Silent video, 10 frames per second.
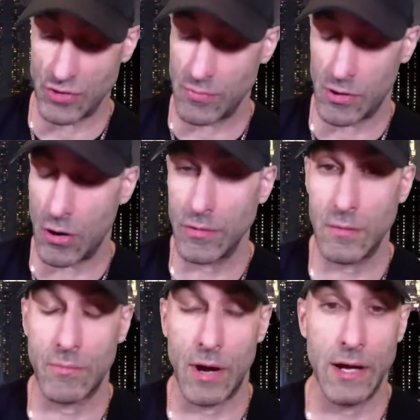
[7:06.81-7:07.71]
McCarthy
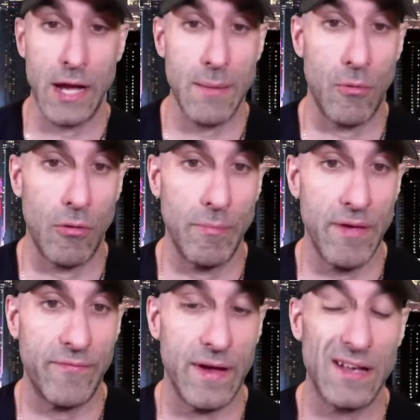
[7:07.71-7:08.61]
and Brian Daboll will be
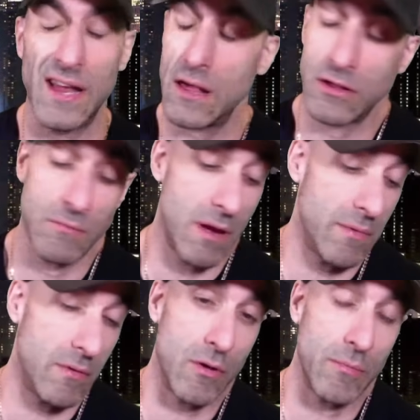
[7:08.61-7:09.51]
fantastic. Maybe
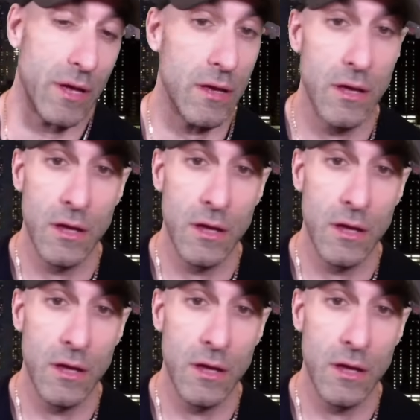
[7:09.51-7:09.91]
it will be.